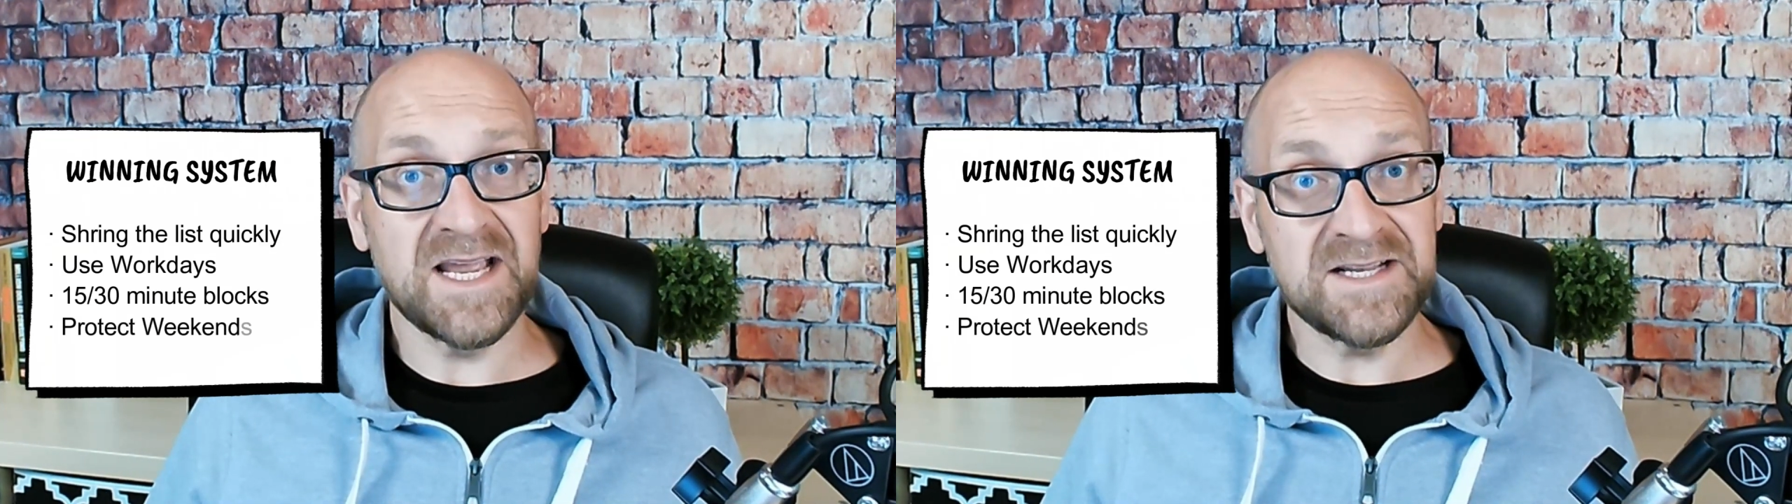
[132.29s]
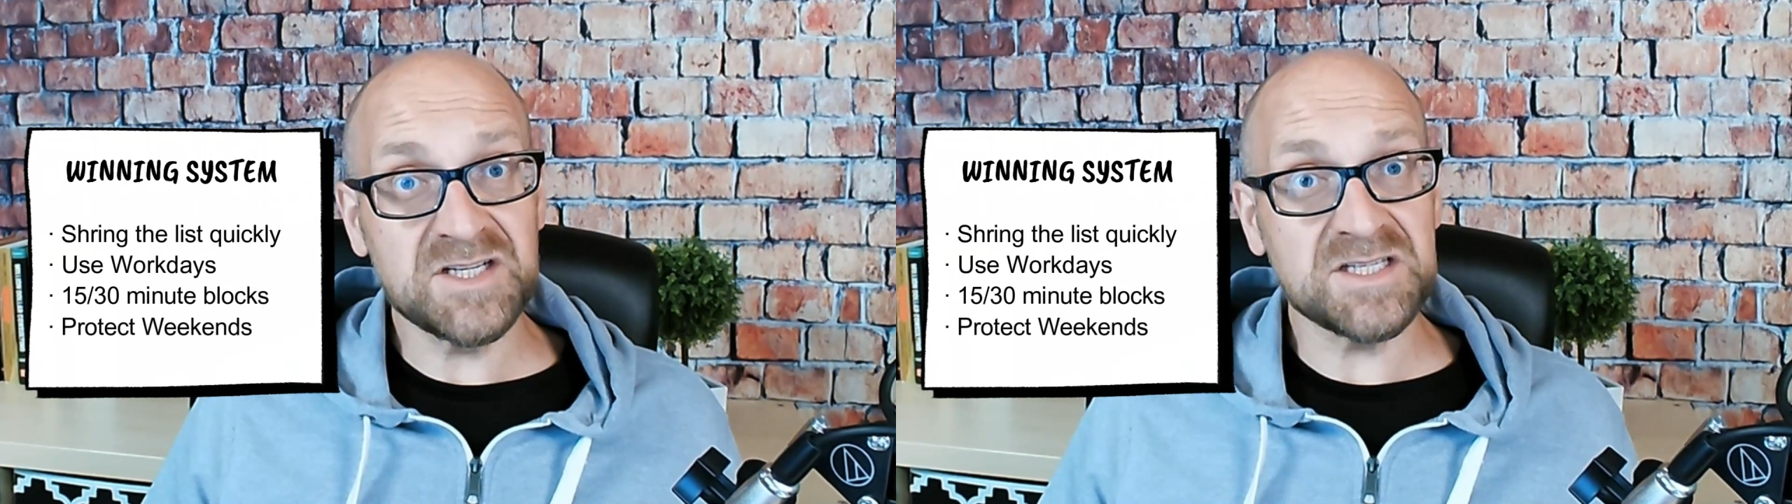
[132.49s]

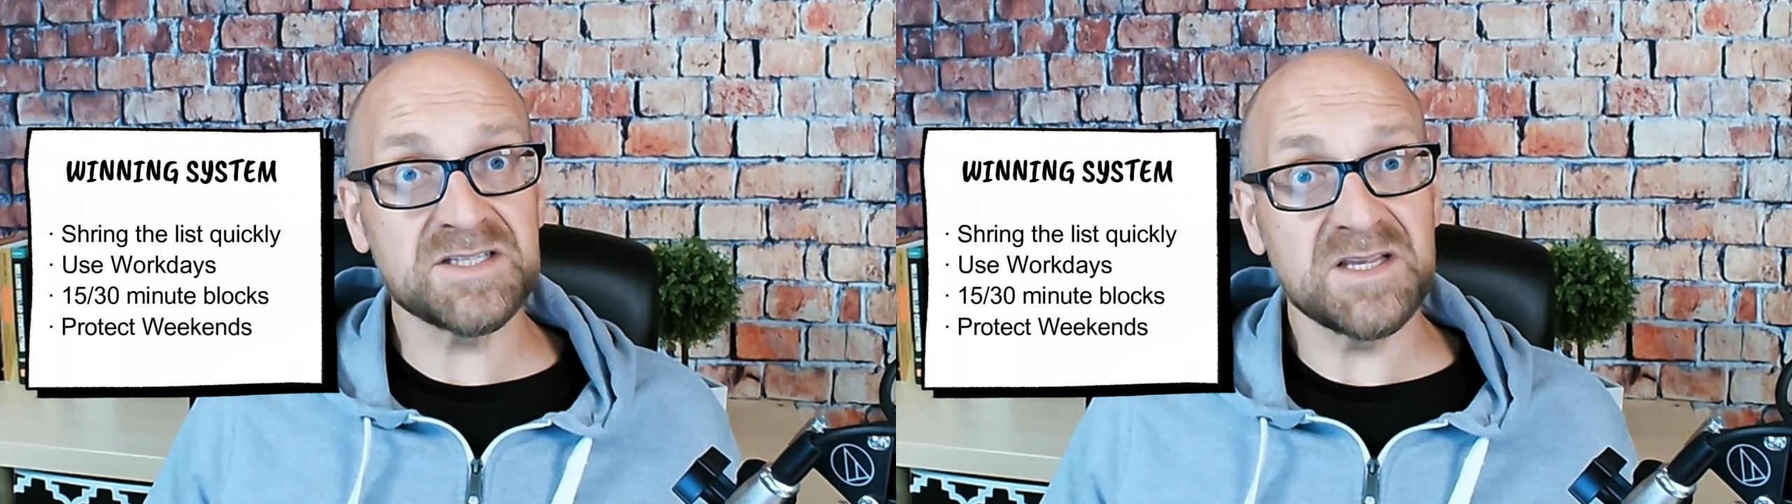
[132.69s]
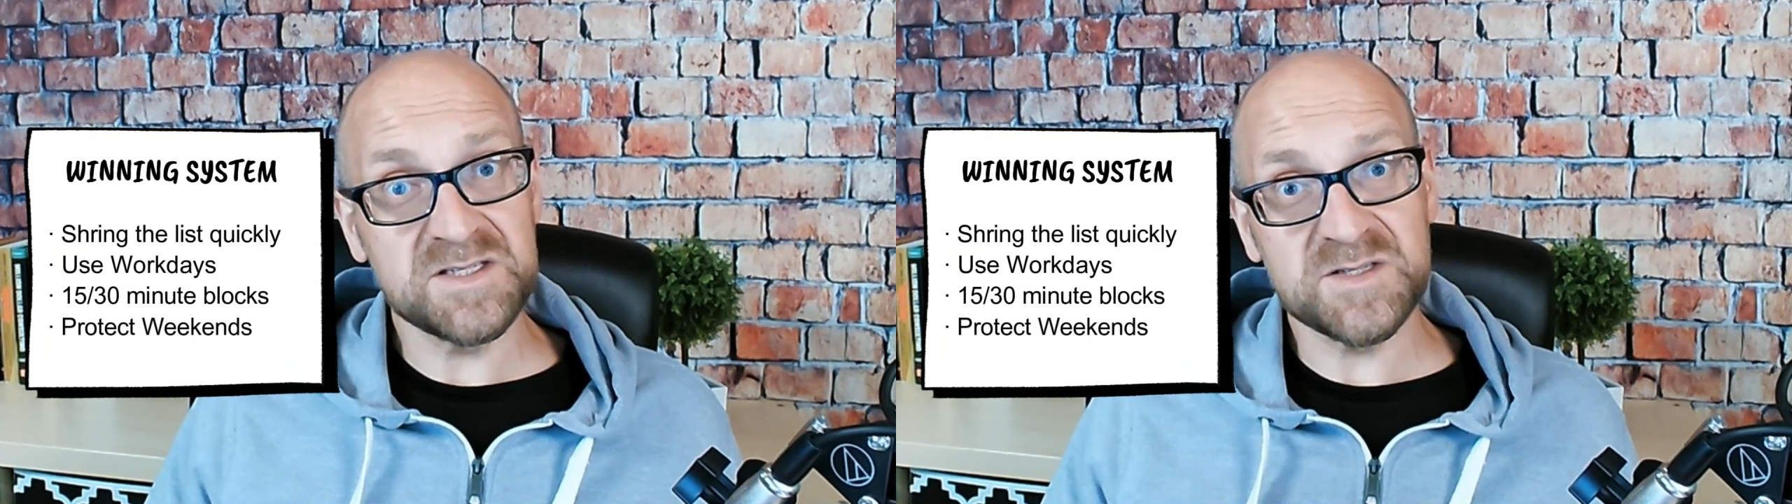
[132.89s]
and
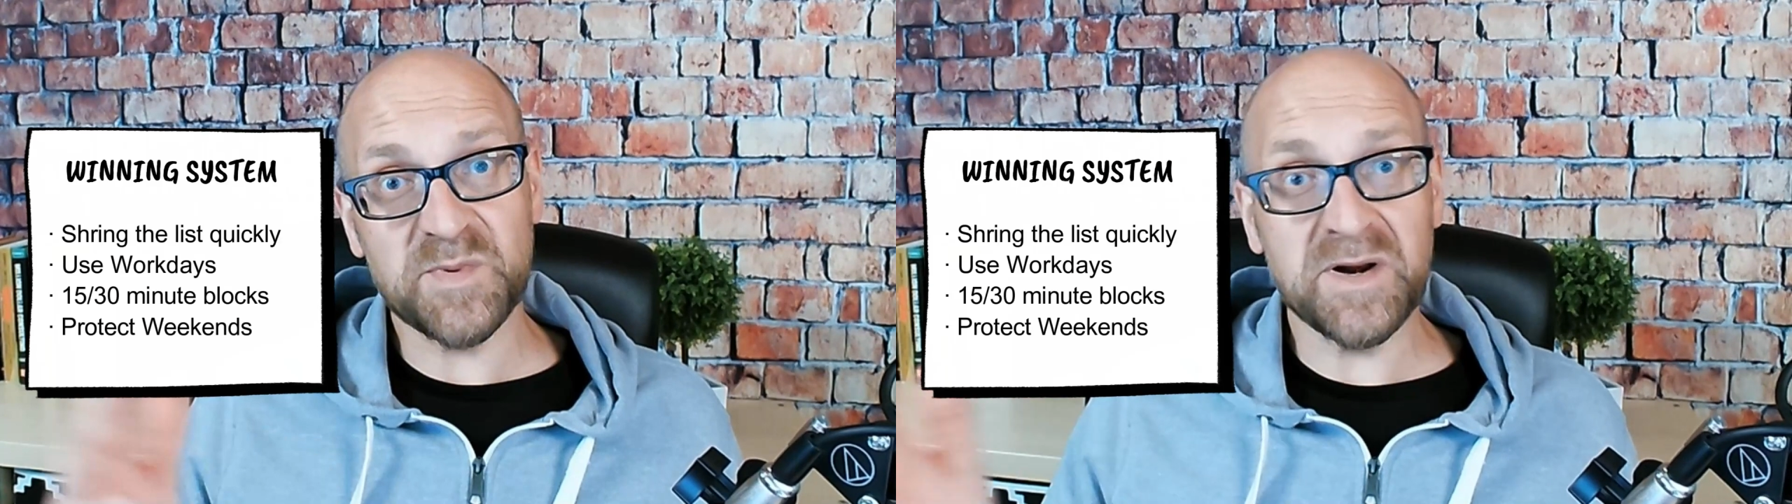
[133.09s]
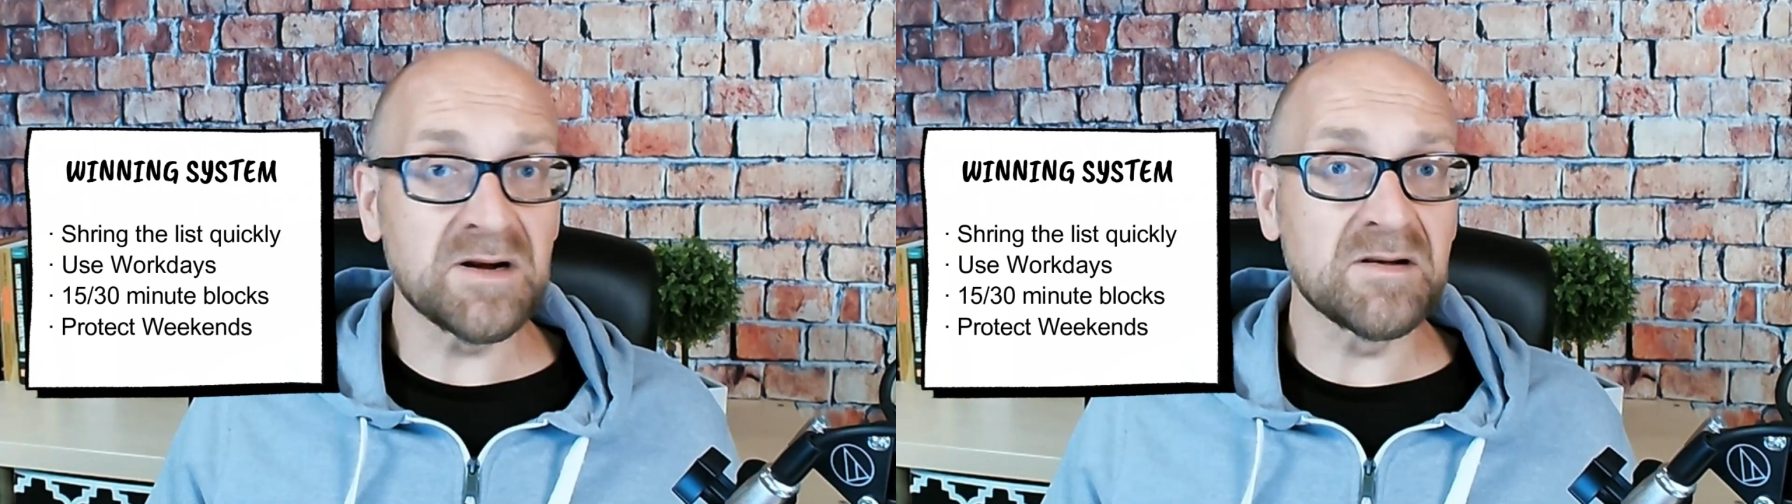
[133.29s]
just
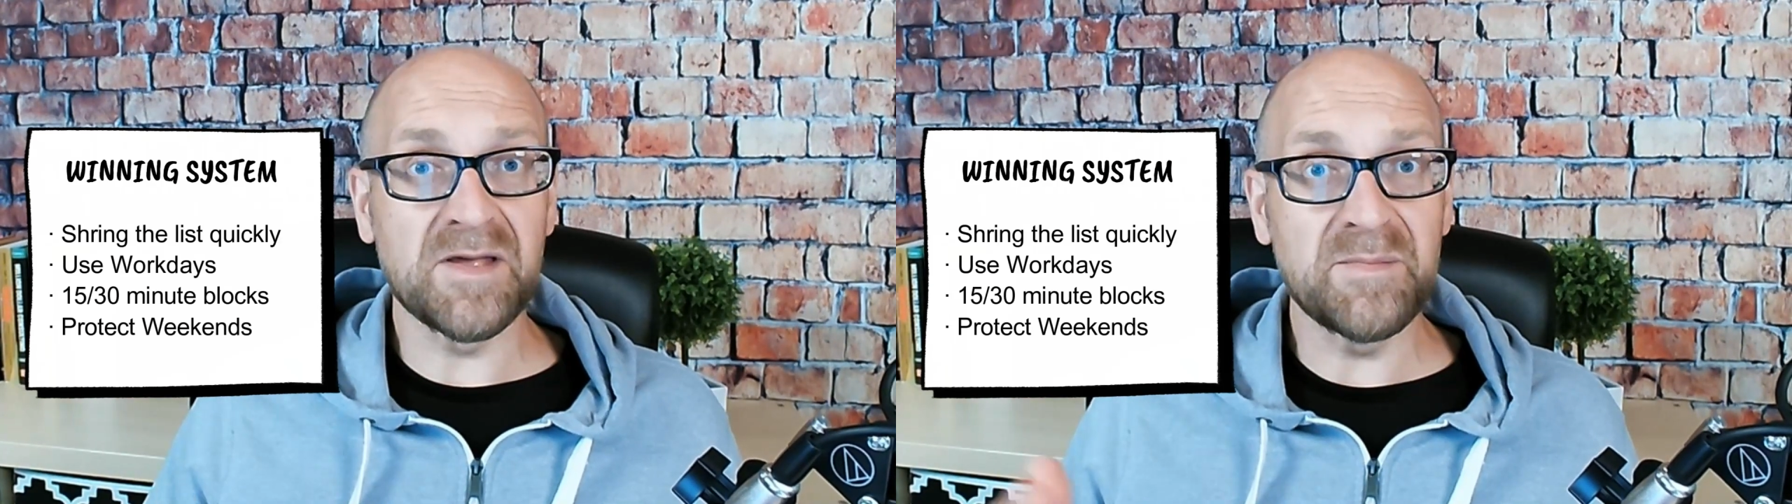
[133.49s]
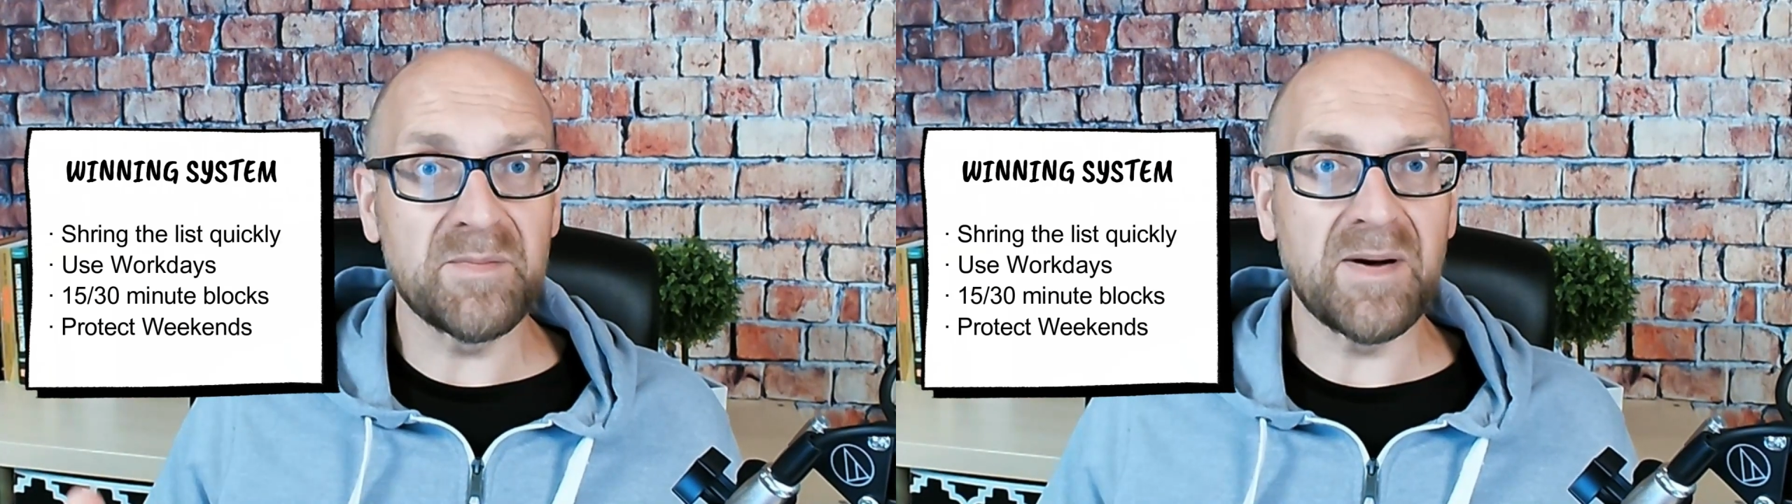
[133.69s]
sprinkle
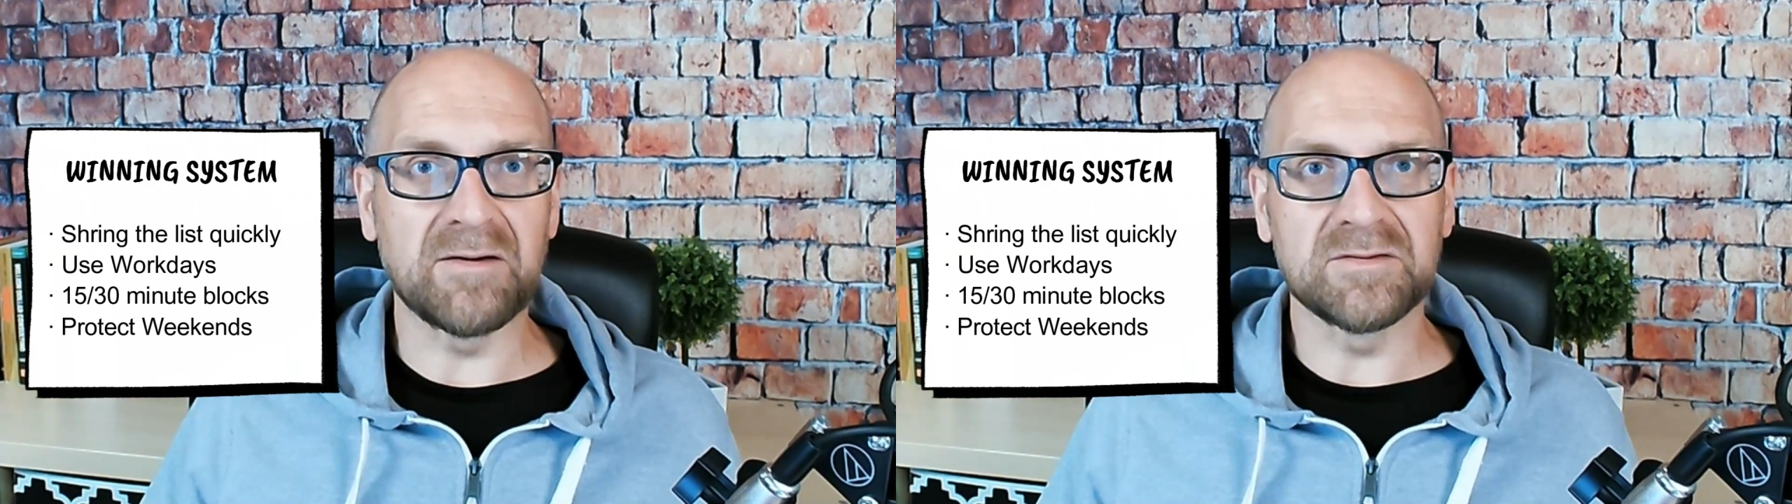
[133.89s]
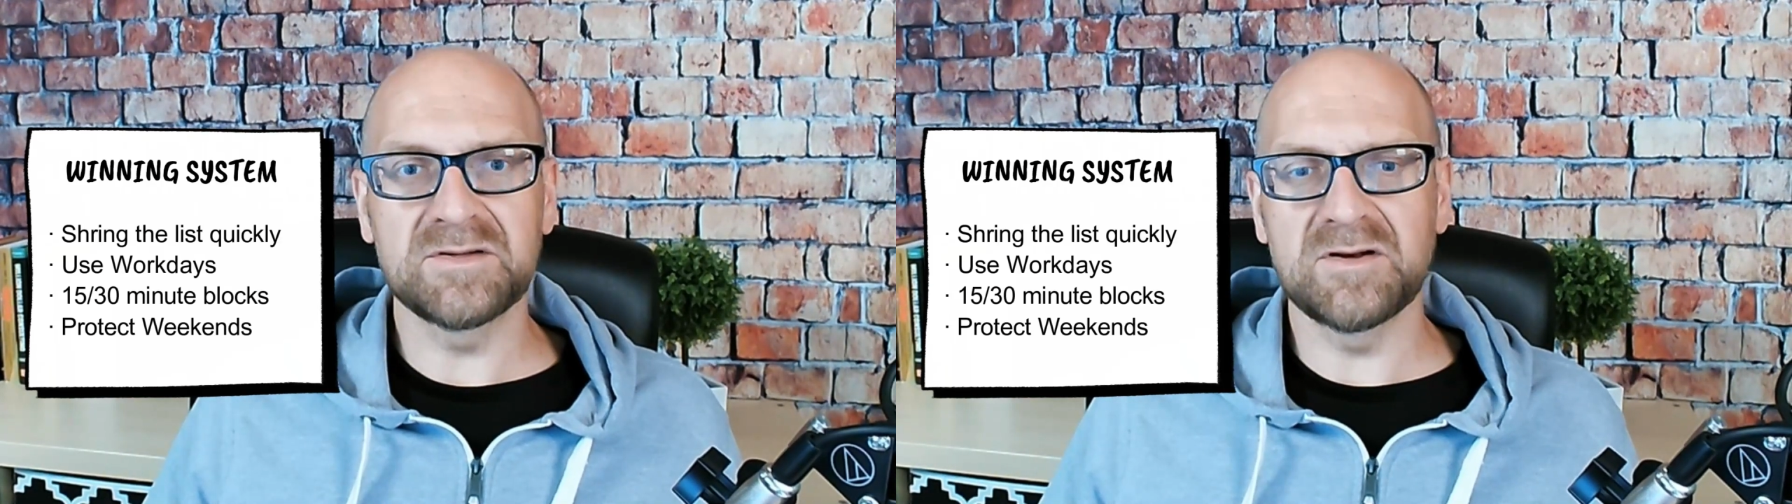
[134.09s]
them
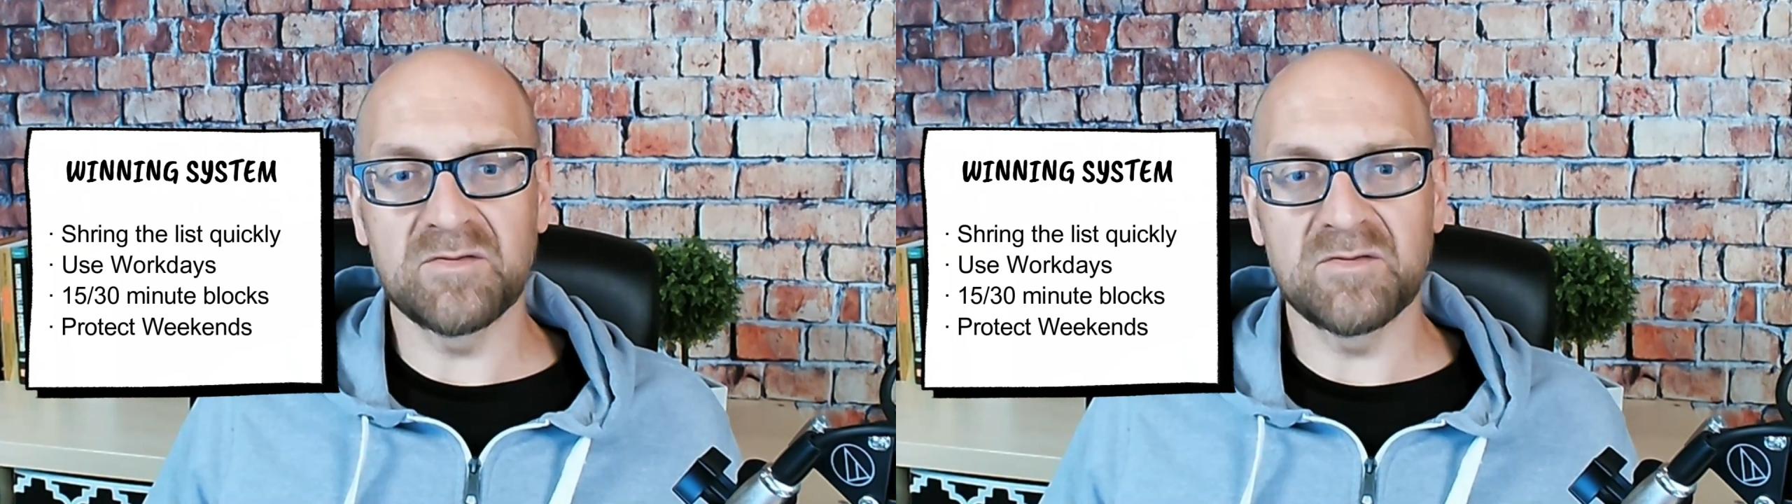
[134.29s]
about,